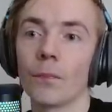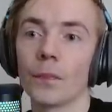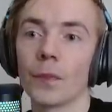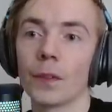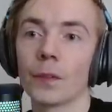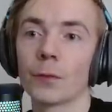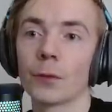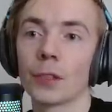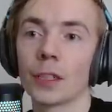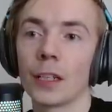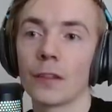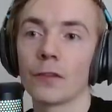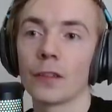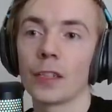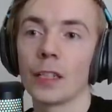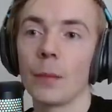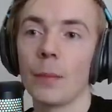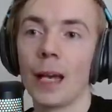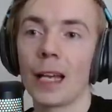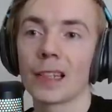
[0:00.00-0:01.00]
we're
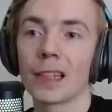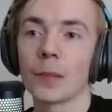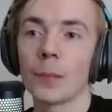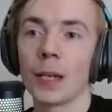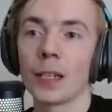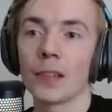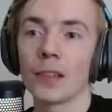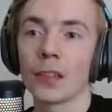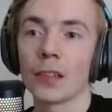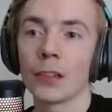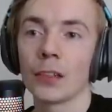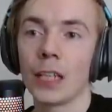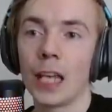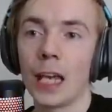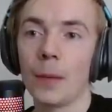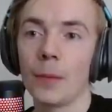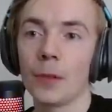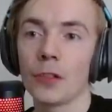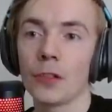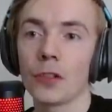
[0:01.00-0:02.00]
definitely maximizing our
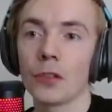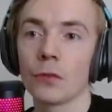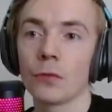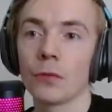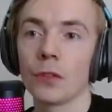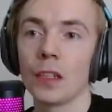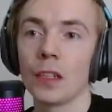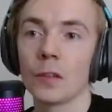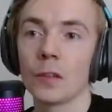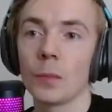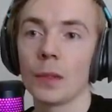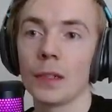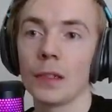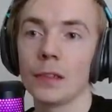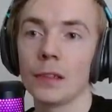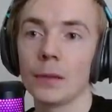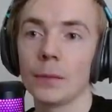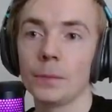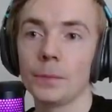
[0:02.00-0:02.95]
damage with this build.